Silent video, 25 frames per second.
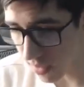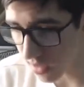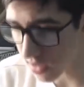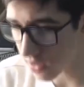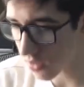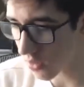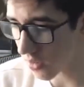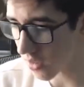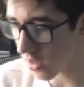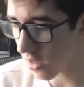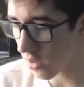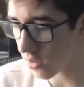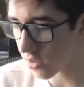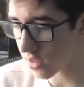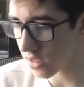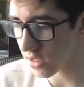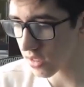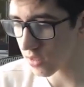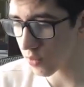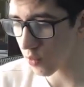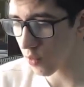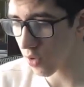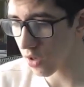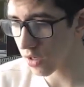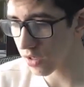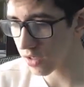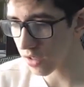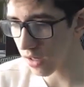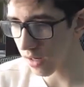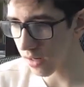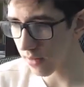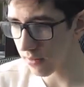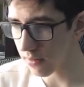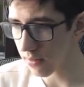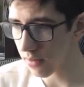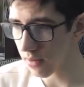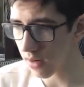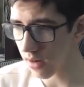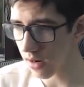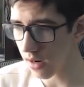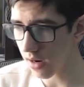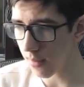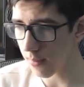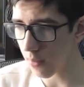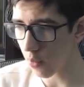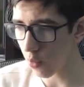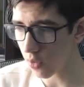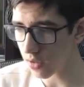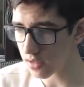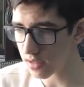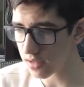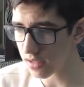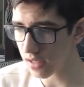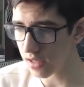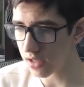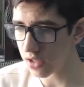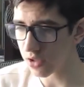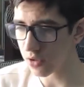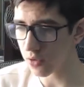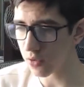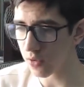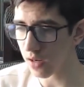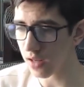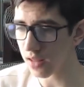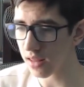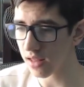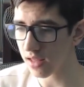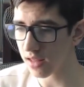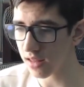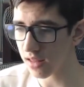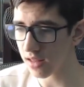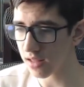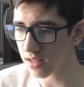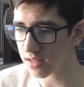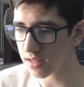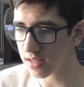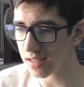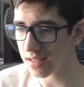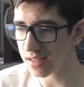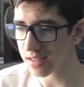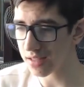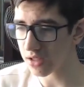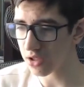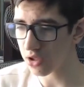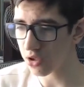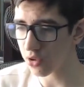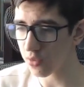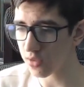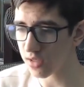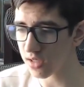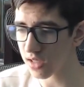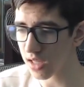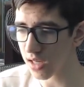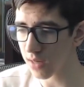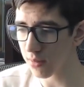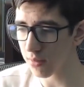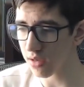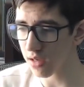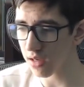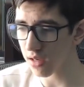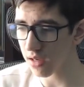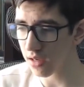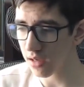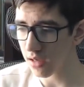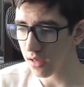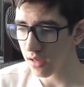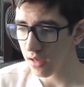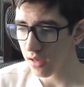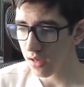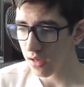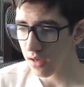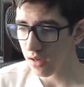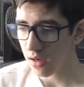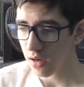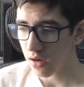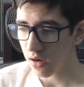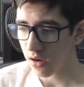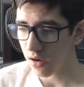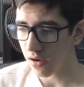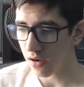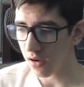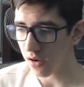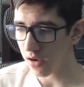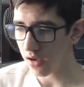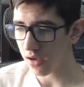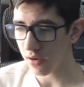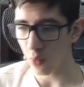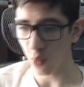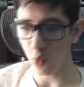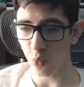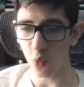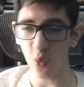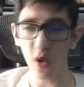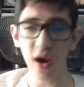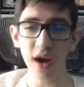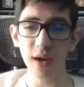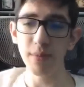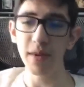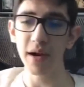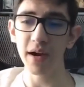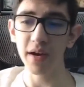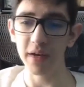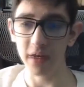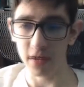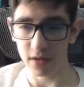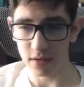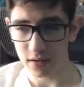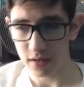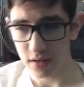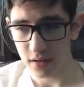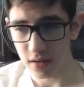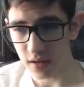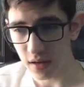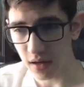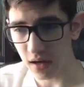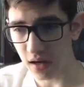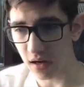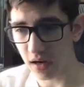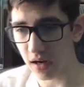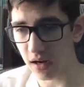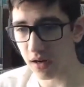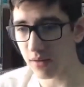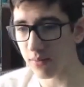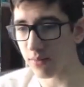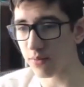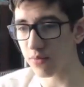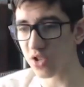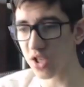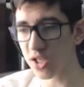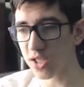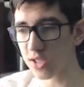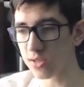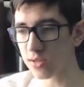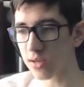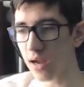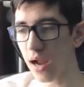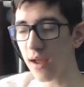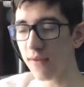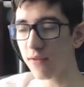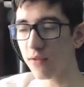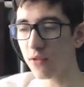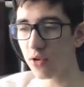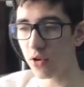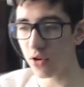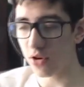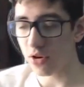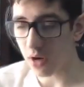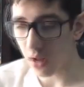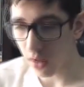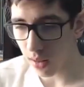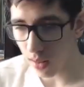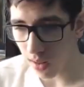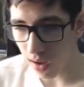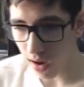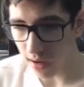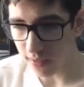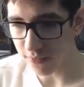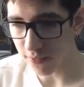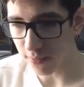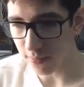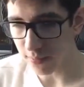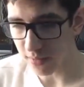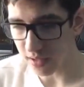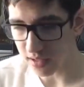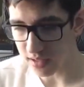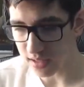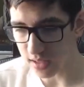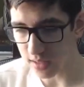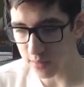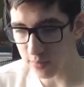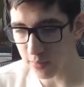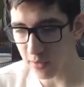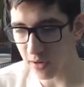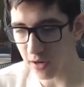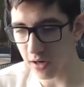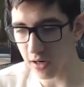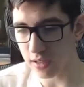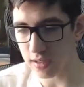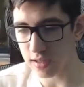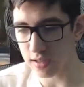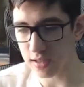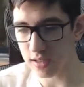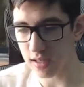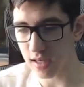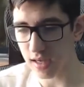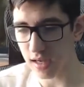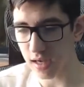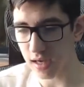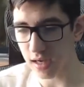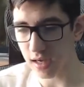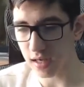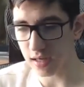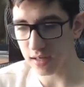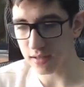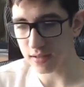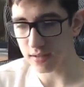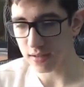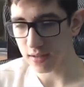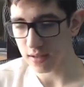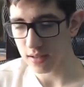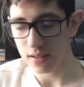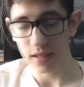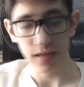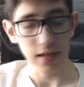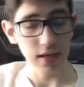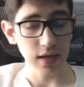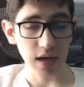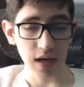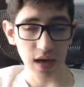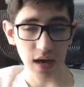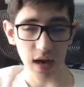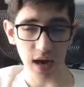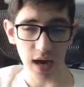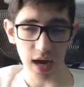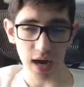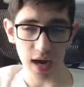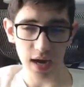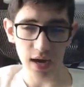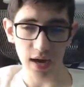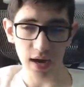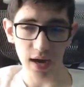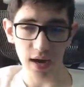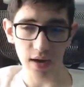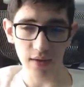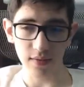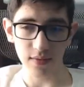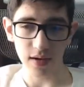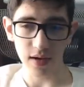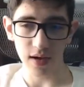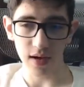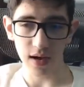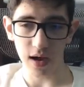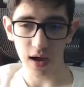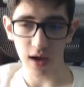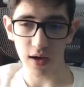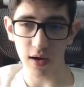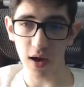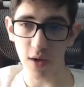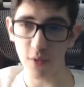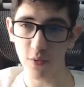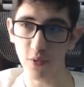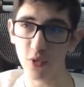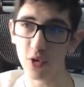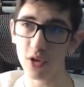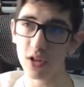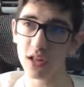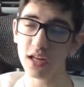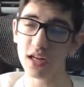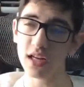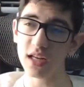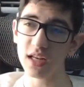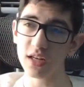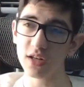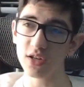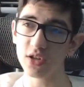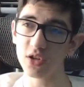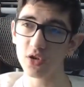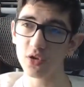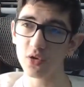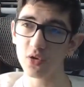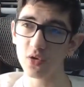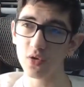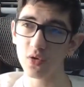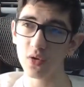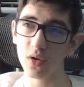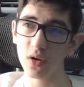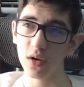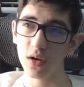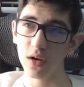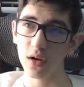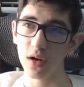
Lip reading: Mesozoic Isle Season 1 done. And once I do, I think that Season 2 is going to be way better. I've learned a lot from this experience, and I really need to.